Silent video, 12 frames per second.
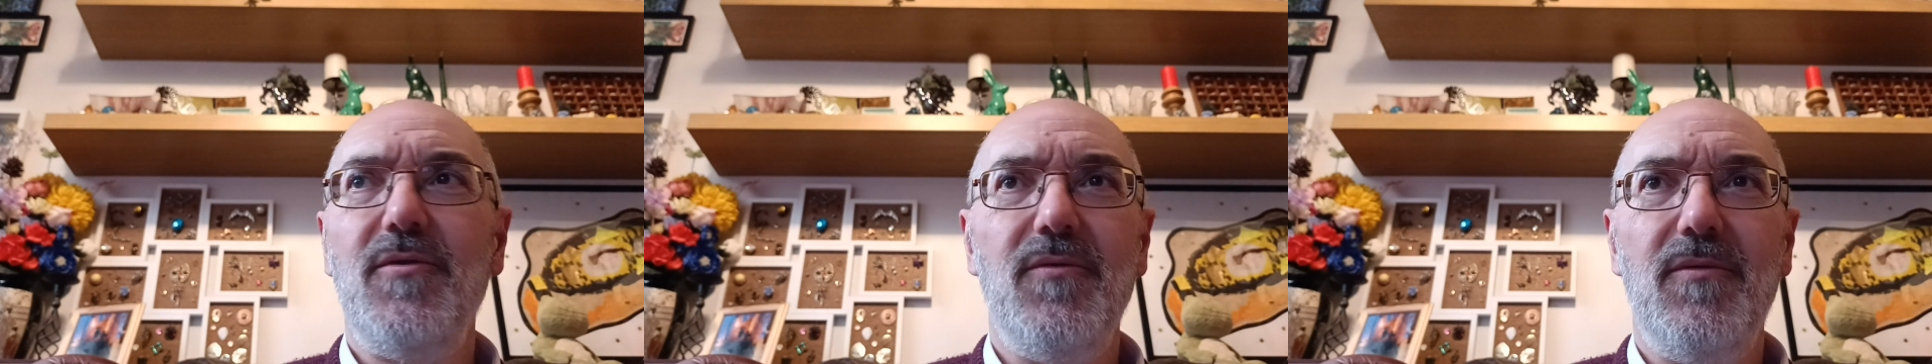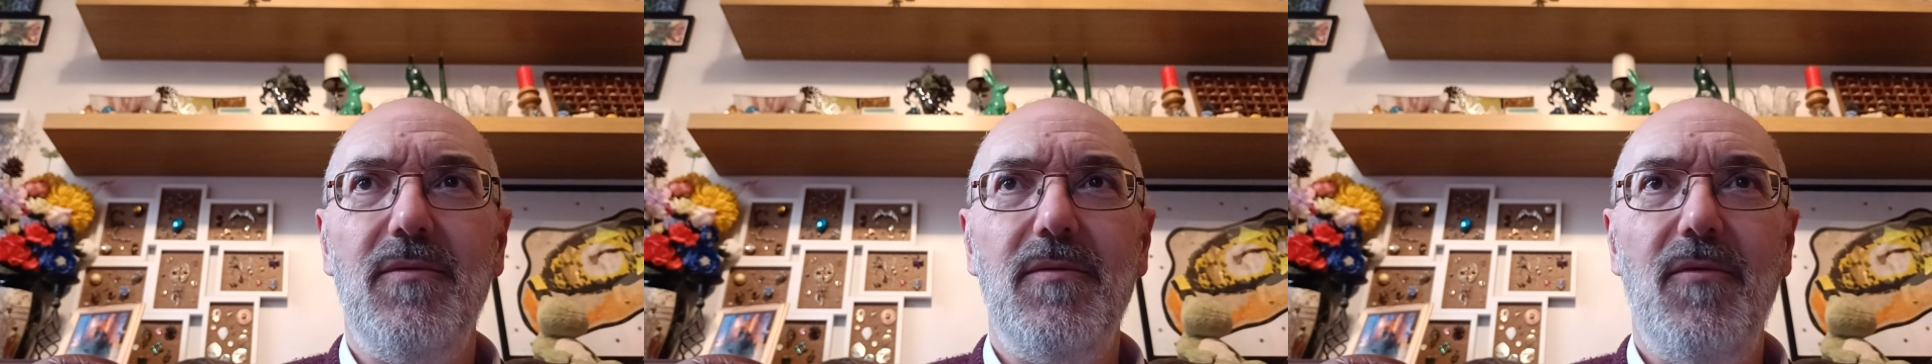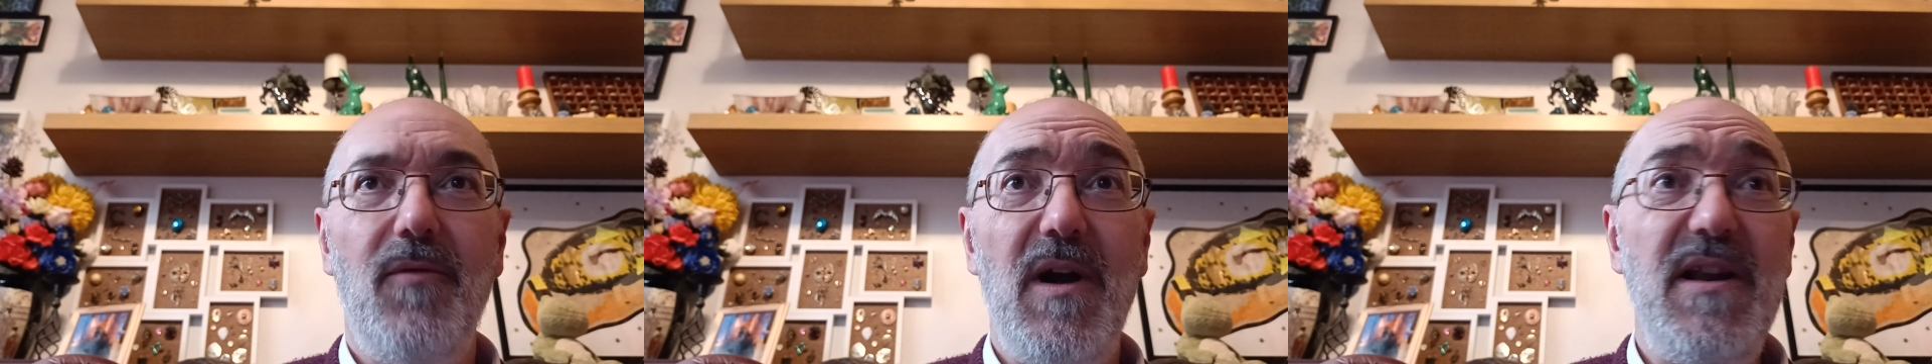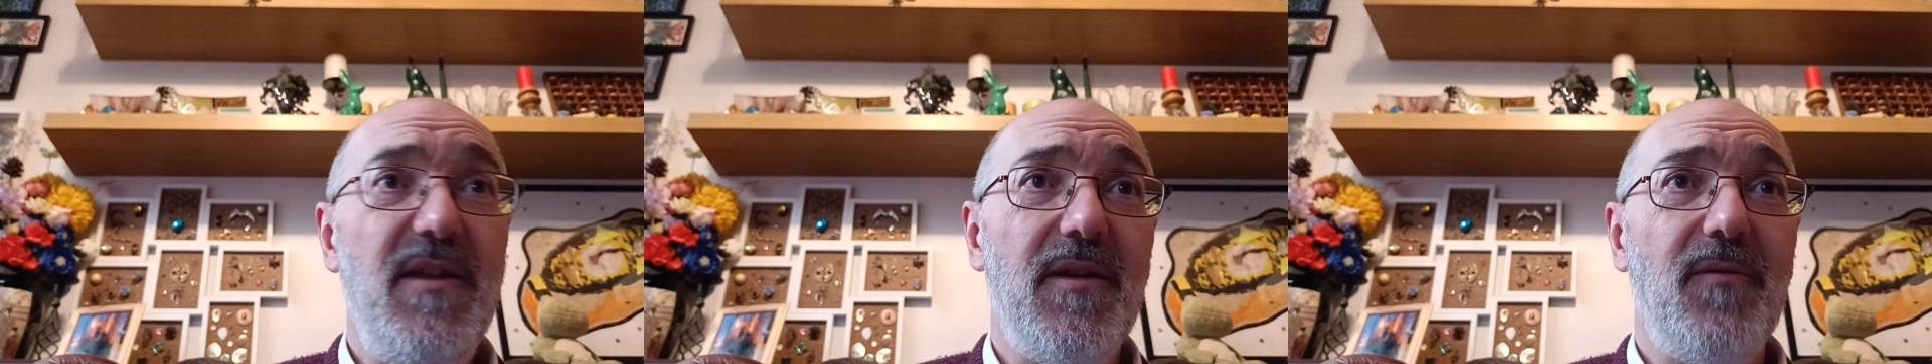or
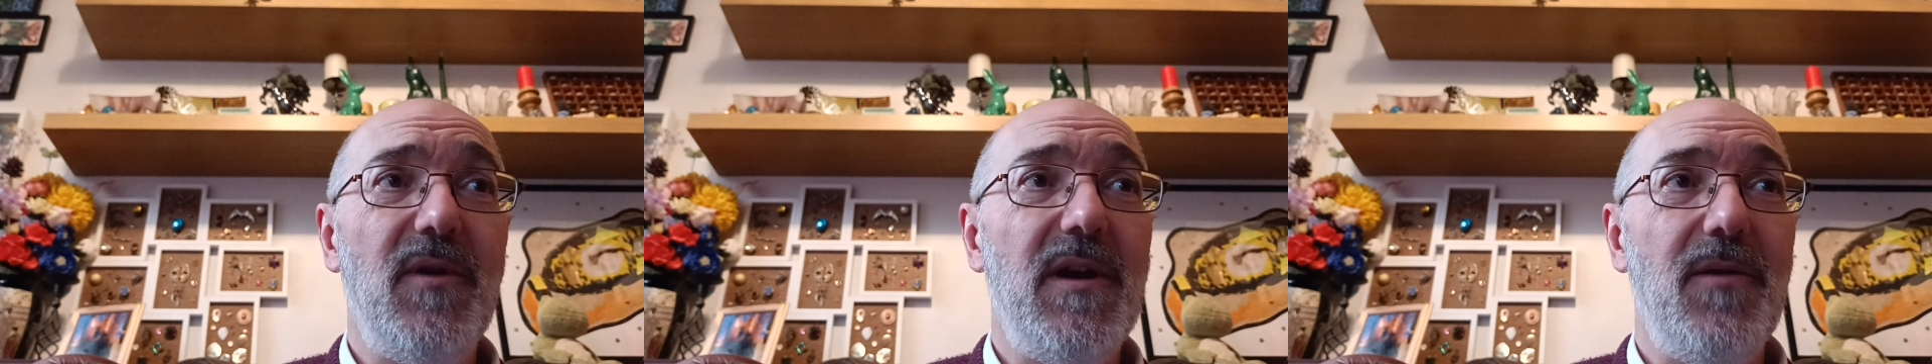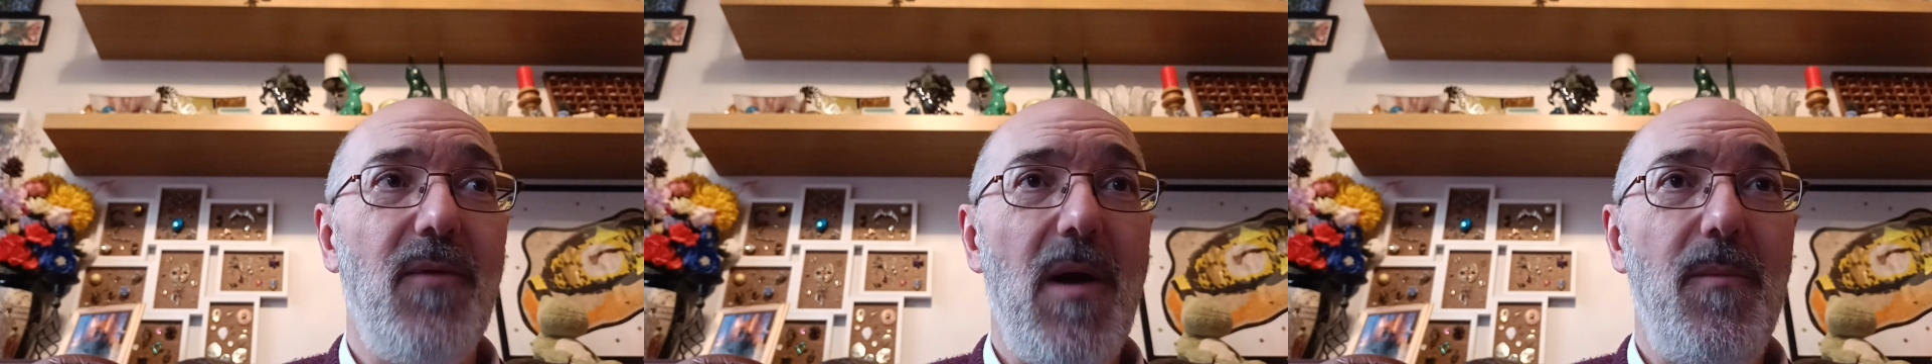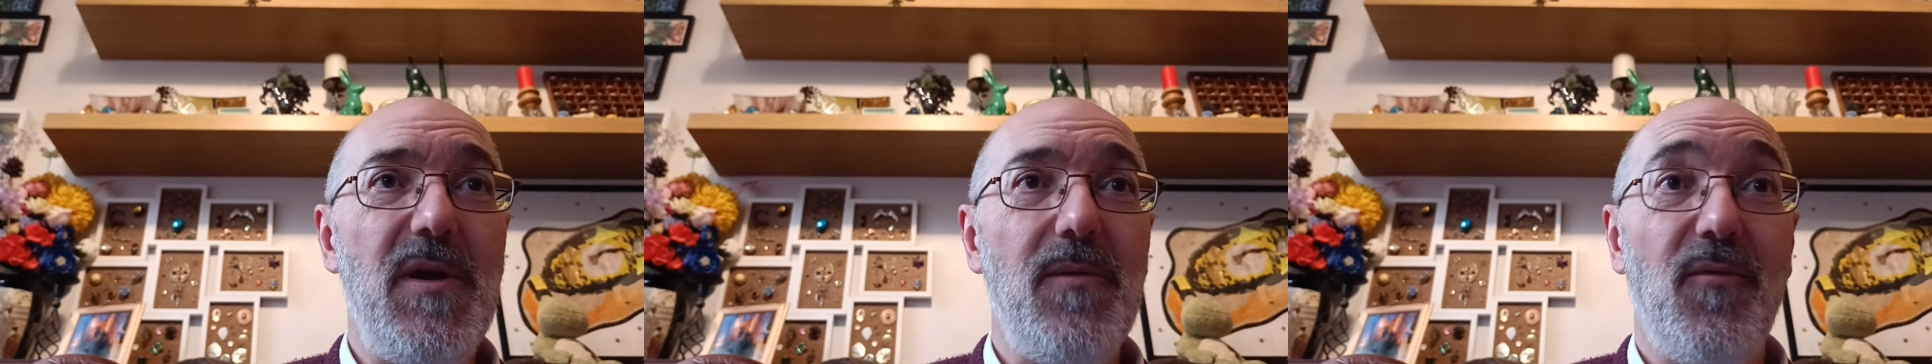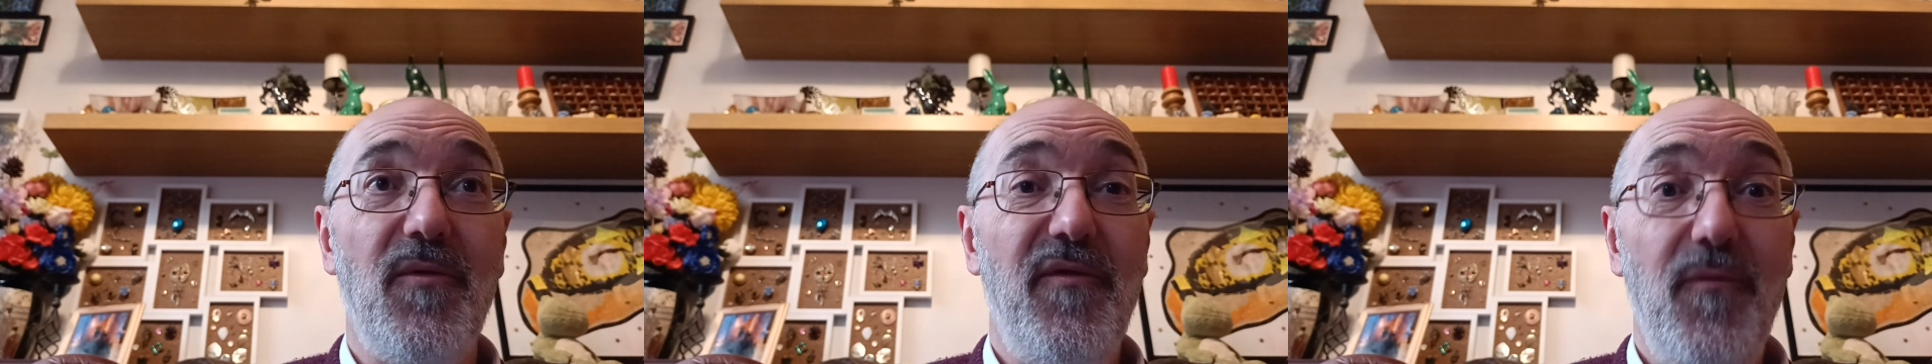anything really, where
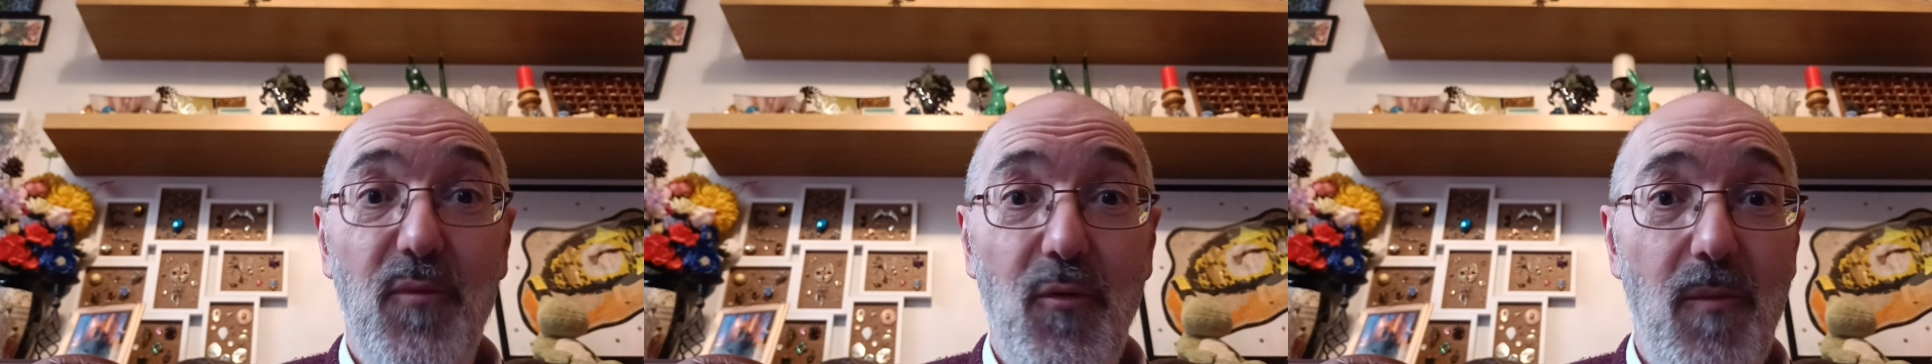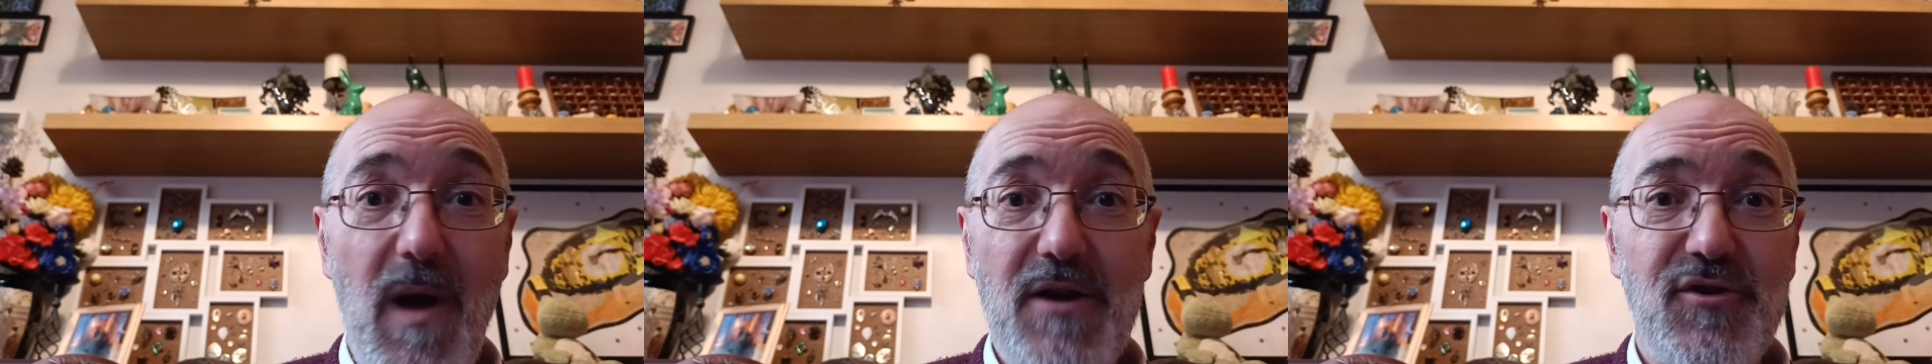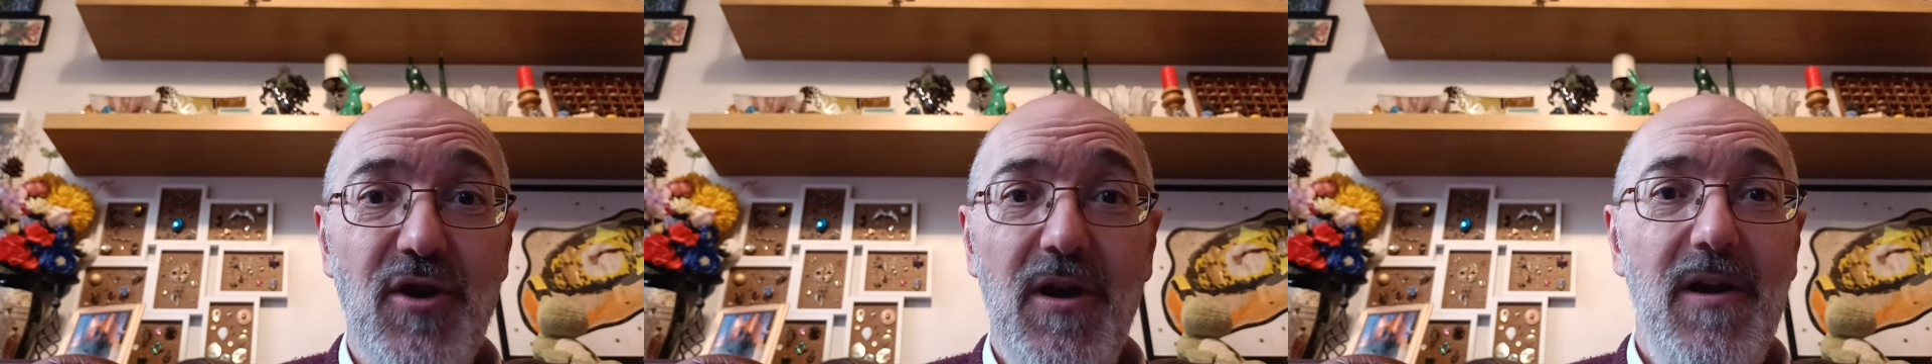people, or a football match,